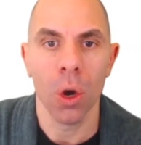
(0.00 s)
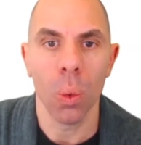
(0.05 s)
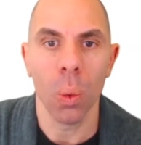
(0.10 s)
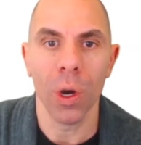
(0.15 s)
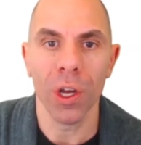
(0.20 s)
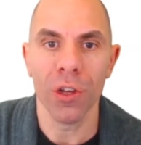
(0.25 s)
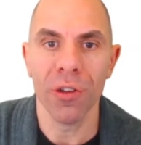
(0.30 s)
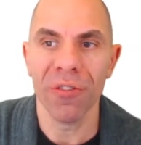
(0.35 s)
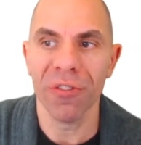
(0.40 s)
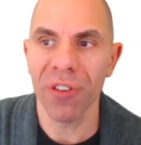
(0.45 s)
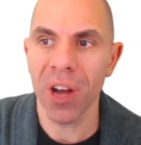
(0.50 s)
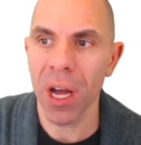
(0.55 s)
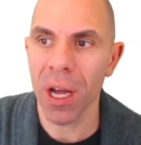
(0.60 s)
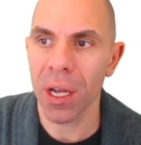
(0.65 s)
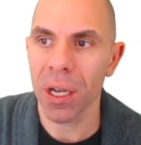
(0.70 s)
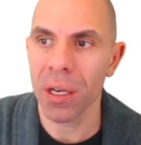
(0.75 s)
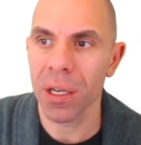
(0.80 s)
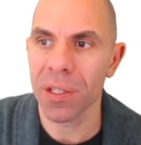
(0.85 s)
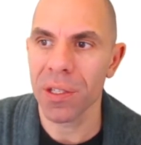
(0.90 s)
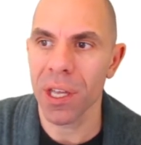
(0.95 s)
What you
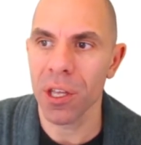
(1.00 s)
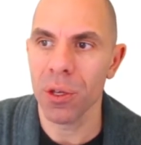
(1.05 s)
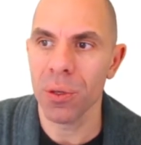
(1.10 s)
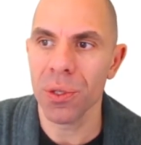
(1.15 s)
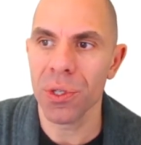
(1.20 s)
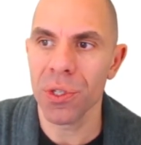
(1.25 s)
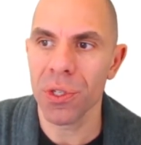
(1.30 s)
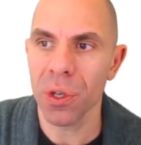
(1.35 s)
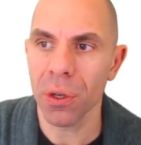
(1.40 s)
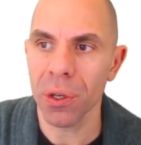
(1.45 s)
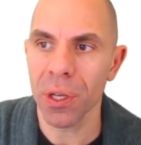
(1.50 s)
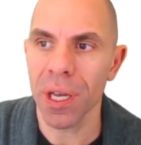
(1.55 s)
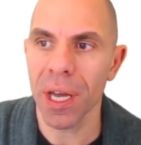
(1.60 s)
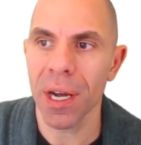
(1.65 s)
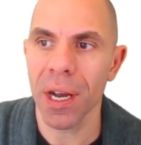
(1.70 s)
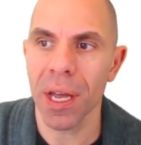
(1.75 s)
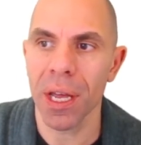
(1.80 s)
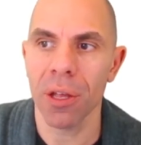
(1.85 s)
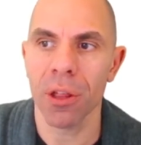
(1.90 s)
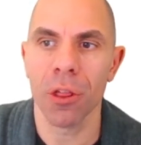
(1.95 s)
find is that you still
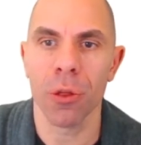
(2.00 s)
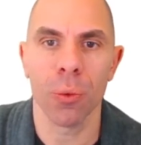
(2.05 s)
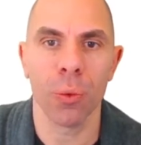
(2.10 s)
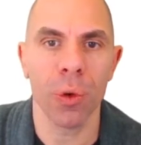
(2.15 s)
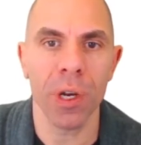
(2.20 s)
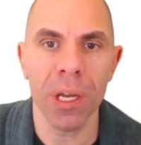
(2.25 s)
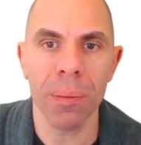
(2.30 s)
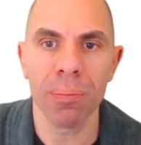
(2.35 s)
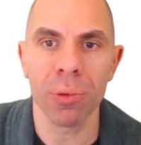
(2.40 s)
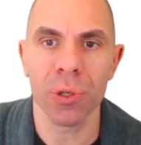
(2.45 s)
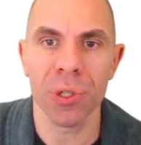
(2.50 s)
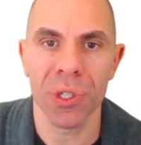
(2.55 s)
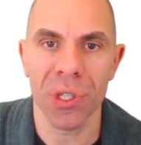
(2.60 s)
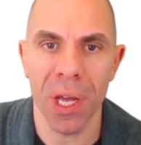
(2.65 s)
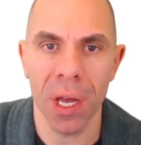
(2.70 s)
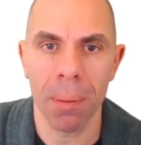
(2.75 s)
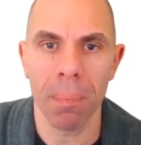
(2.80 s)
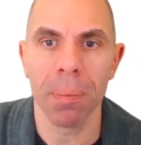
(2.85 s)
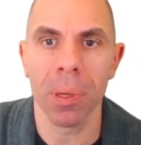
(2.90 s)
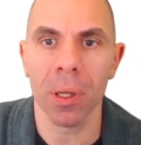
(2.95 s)
get a
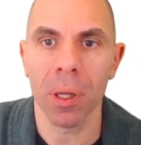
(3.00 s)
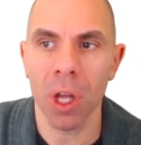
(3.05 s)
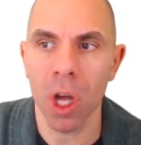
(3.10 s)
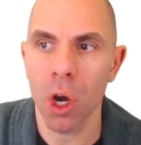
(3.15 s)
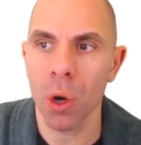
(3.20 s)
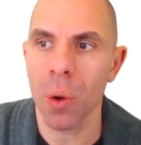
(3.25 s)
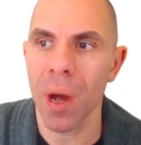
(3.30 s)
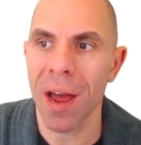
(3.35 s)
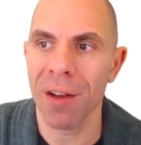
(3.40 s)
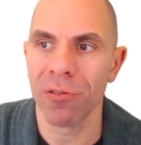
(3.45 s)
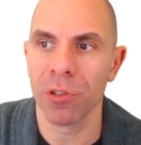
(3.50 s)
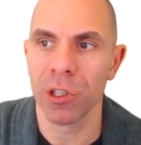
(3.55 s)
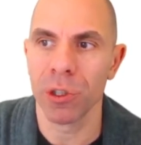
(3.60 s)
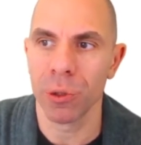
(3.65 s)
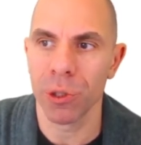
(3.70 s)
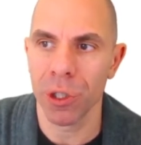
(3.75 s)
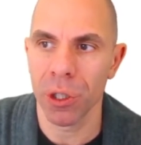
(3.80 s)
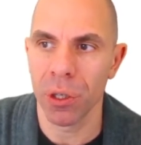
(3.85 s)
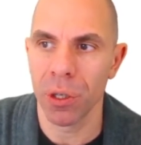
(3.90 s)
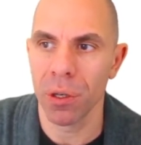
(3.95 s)
3% below average
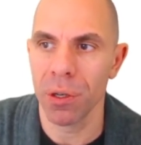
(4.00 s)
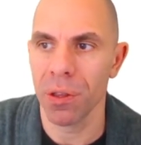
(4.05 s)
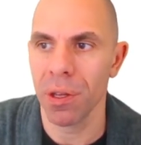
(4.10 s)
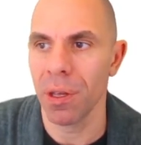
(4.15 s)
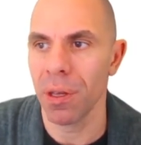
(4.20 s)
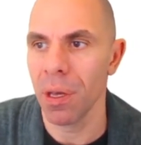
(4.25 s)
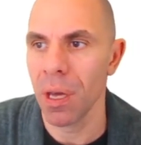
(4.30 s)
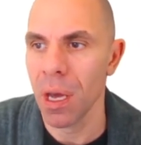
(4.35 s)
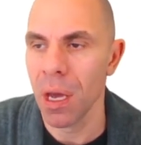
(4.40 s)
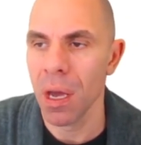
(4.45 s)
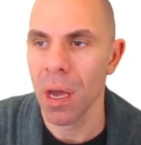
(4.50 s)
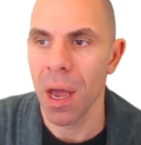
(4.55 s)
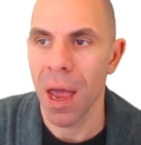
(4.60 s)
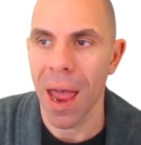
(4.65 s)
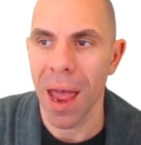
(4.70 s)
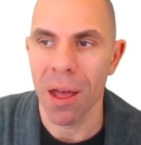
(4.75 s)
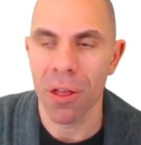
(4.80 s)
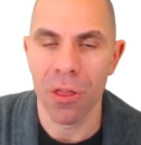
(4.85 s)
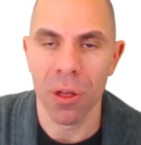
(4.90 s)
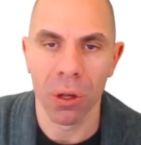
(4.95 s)
return. The
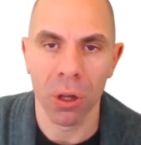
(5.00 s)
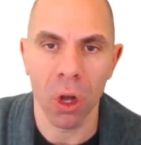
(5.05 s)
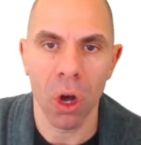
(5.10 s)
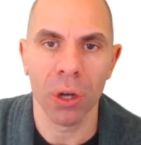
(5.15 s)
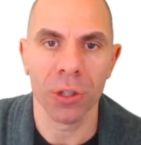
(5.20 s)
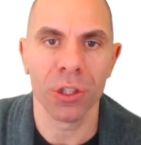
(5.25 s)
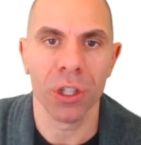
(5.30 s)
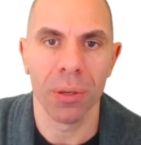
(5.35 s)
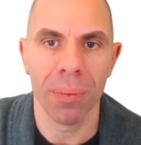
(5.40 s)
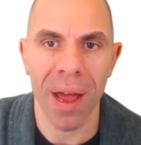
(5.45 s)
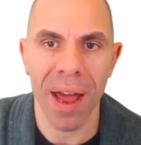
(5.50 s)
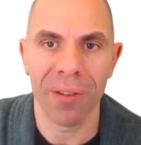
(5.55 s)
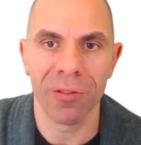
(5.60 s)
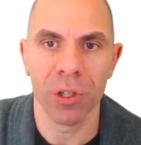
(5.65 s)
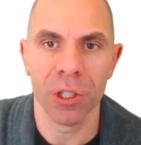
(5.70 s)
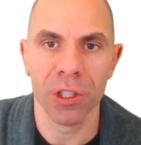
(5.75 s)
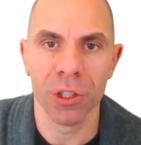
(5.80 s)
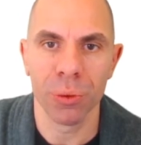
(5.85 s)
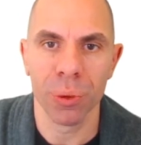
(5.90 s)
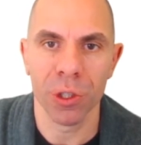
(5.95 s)
long-term
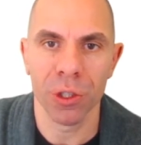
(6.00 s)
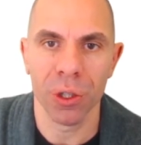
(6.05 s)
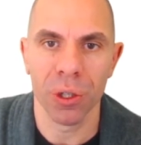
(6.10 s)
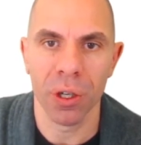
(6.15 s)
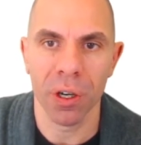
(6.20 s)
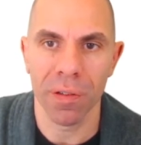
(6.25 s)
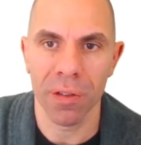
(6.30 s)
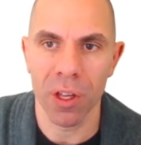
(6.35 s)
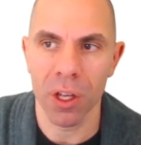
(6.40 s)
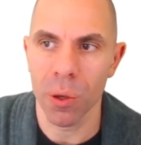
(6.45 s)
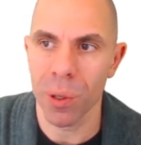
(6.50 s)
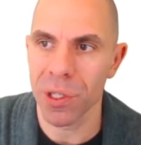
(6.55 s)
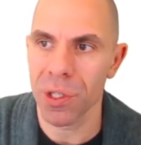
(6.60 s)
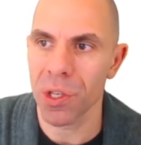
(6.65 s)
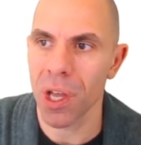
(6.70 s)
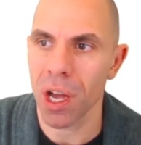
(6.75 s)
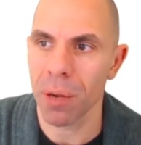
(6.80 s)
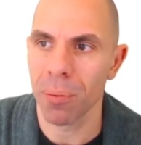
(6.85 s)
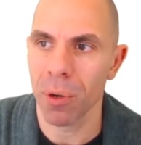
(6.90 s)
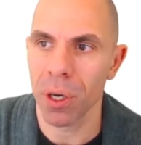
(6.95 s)
average return of the US
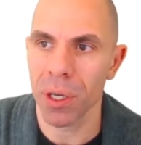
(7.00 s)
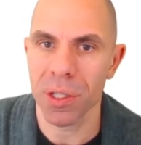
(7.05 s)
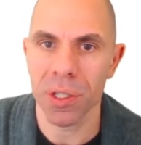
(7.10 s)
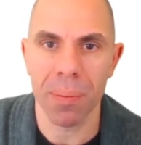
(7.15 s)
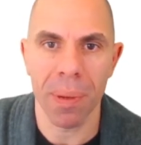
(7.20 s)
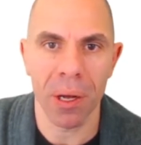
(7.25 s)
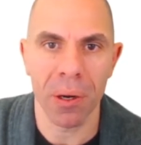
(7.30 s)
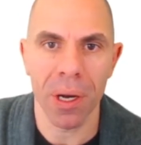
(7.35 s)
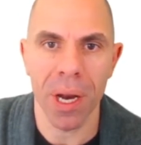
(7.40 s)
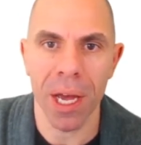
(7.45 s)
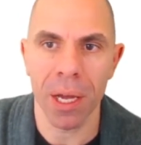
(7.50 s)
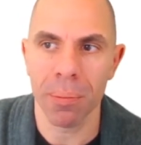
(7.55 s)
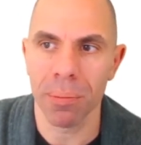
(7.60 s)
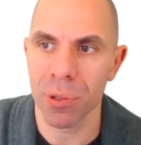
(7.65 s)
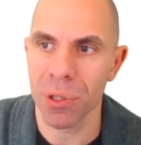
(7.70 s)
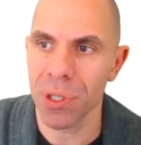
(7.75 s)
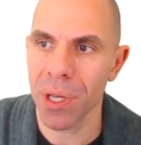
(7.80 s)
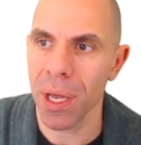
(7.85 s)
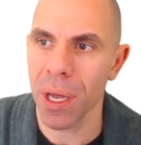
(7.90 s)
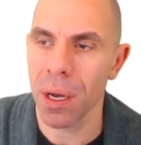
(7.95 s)
stock market is about
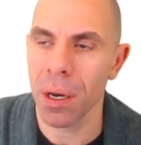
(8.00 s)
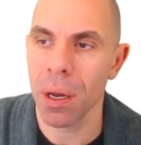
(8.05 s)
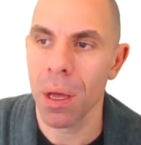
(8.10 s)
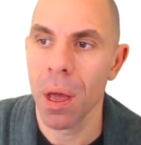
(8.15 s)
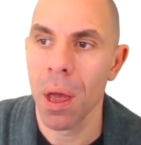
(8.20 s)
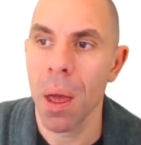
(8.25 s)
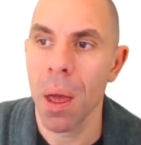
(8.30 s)
9%